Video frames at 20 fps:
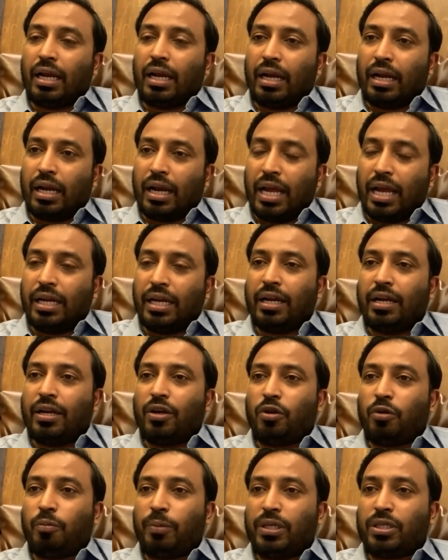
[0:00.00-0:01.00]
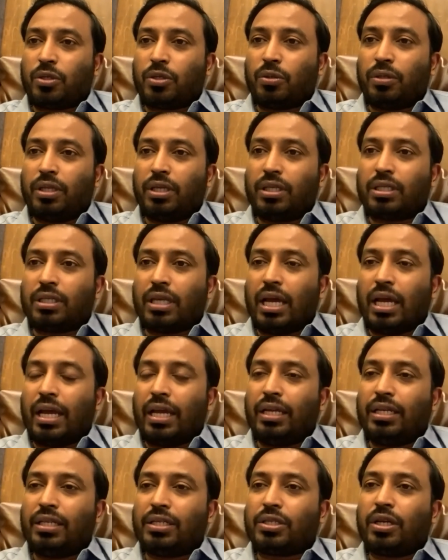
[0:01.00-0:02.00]
900 rupees to this,
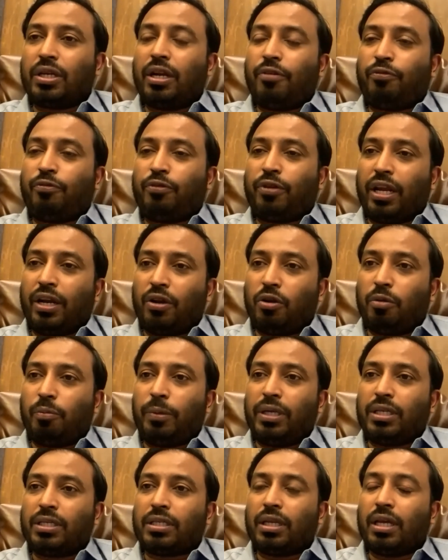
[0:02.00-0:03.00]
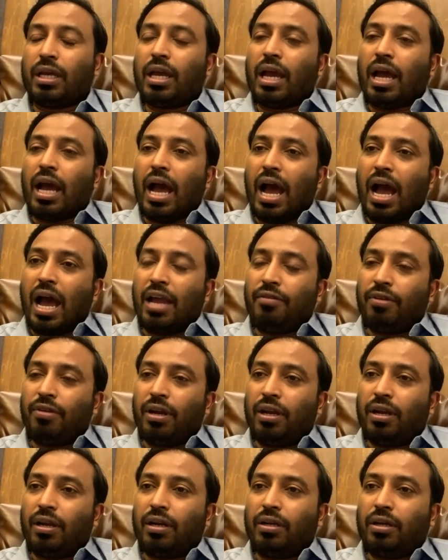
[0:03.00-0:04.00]
instead of 10 rupees, I
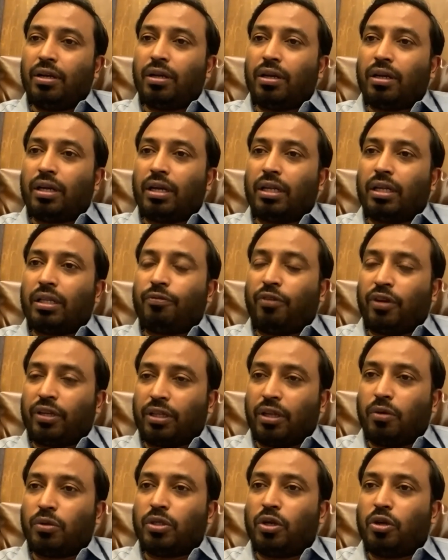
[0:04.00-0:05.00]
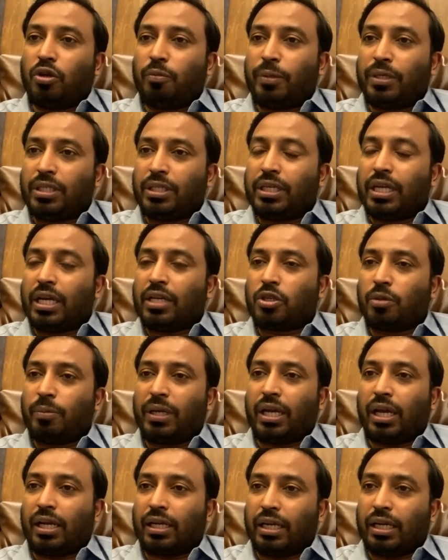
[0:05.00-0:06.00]
will earn for 1000 rupees, it has to be
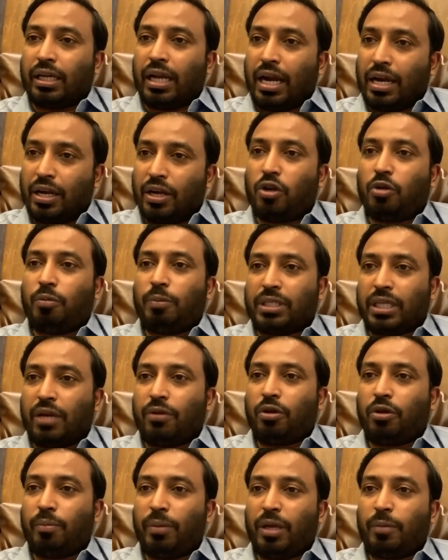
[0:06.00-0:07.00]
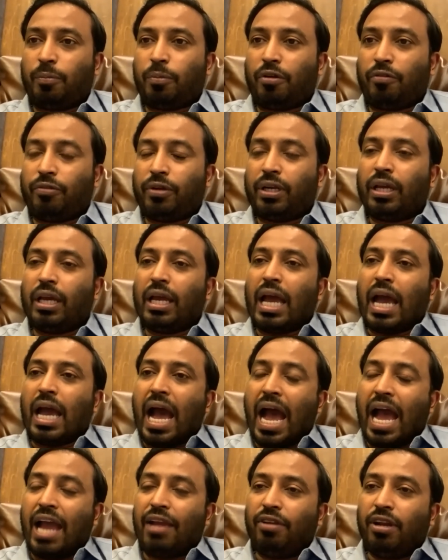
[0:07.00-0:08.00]
calculated 100 rupees. I have to make profit.
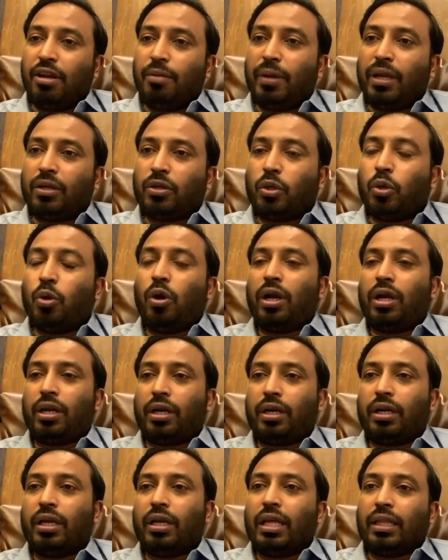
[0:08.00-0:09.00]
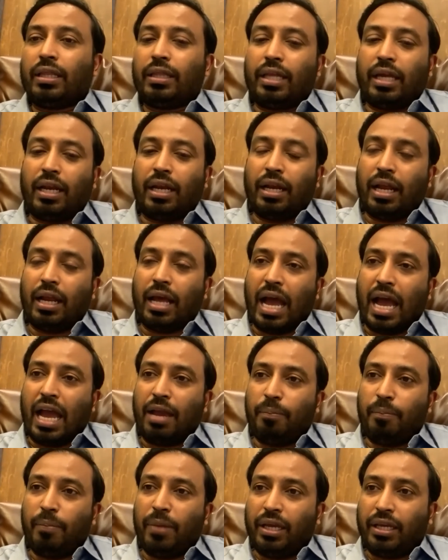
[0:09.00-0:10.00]
I will make 200. Then I
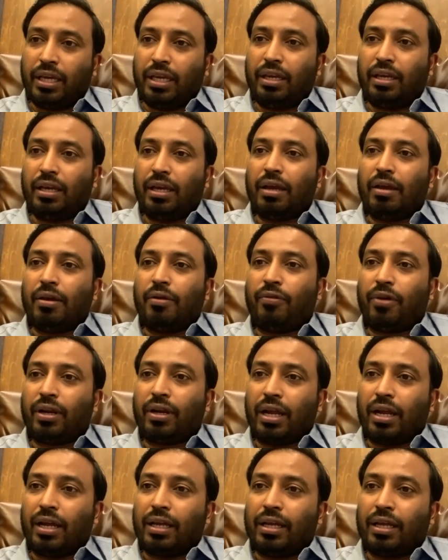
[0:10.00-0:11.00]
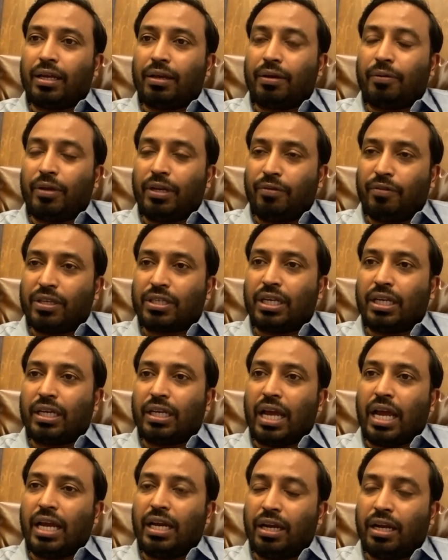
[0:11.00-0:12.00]
am making for investing
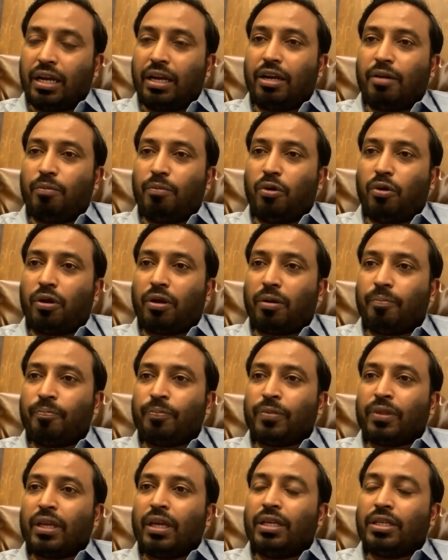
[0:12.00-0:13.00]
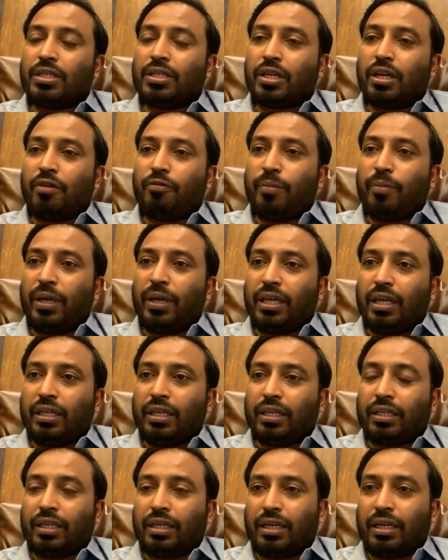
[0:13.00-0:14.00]
900 more. Instead of
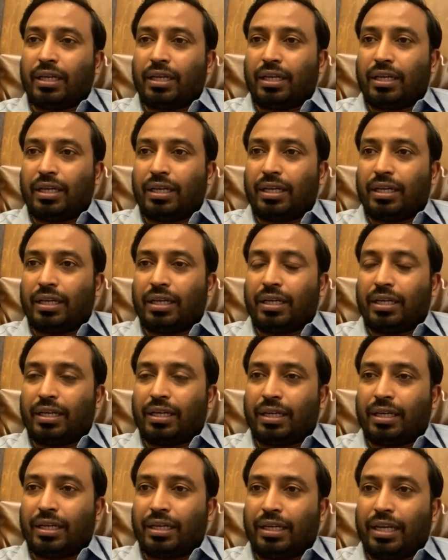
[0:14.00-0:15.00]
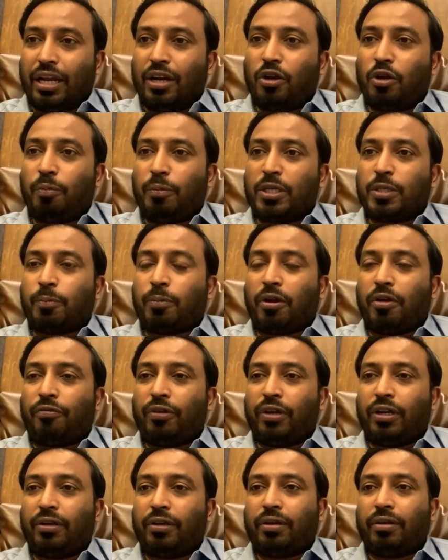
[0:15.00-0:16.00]
making 10 rupees
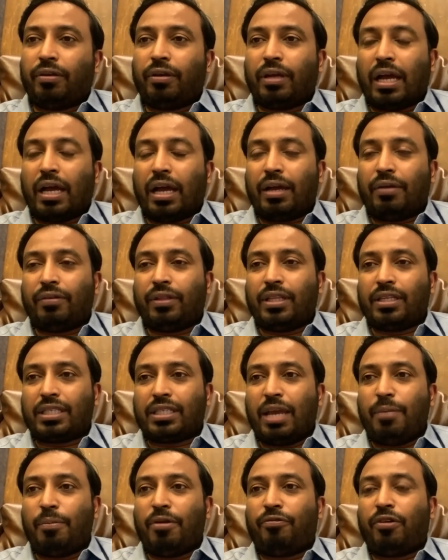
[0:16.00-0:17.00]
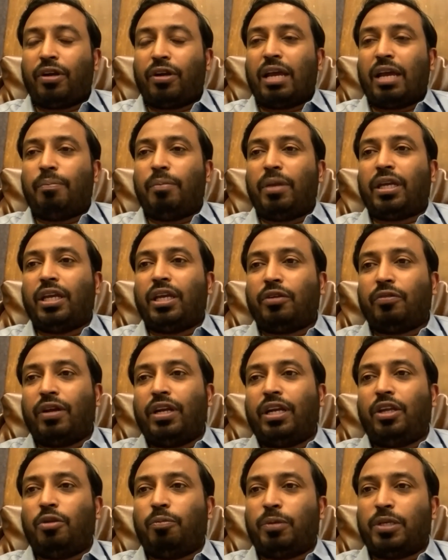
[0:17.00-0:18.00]
profit with the same effort, I'm making
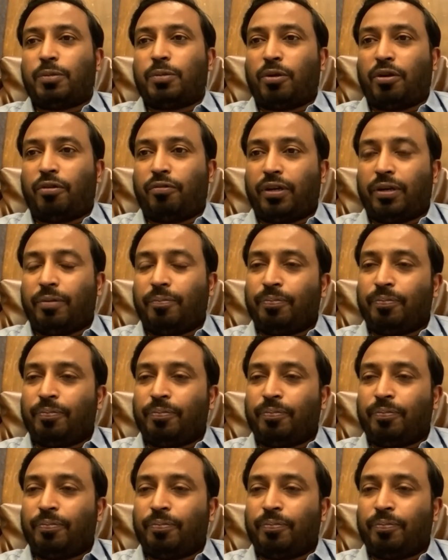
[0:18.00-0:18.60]
20 rupees profit.